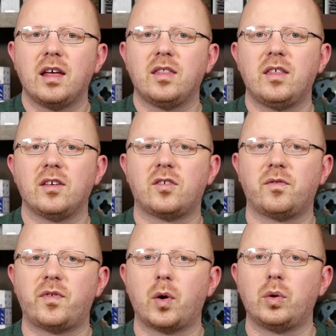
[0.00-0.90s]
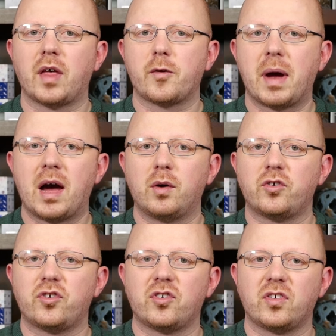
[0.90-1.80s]
this faux leather
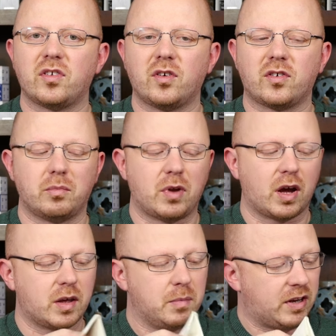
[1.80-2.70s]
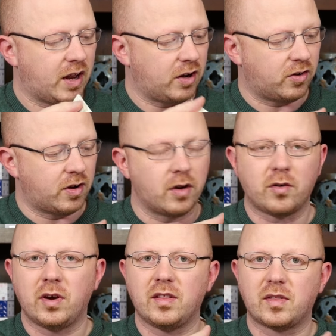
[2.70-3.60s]
pouch. There's some documentation
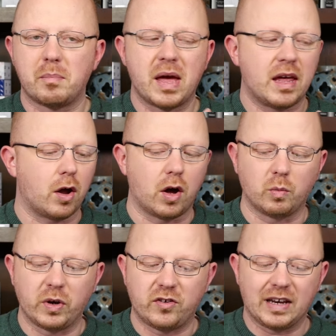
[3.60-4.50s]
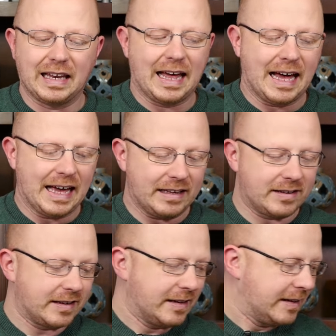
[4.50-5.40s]
underneath the bed on which it lies.